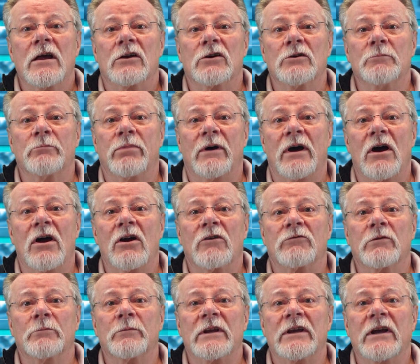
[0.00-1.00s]
compiled
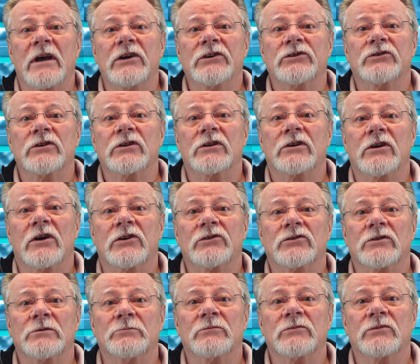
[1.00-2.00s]
from the ancient
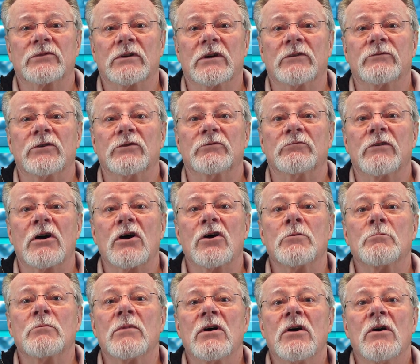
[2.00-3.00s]
customs of the
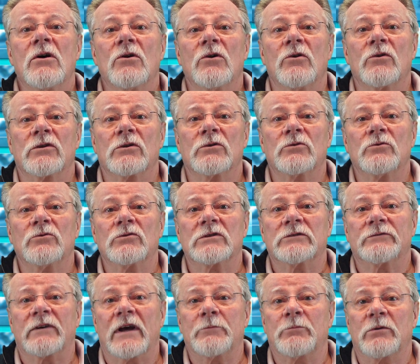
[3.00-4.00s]
realm or the laws
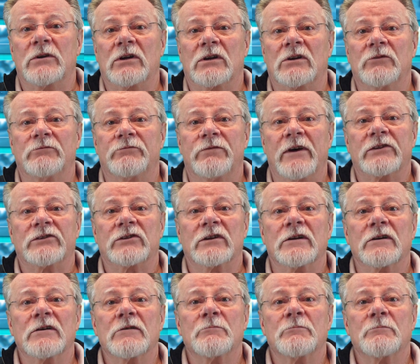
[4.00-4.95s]
of Edward the Confessor,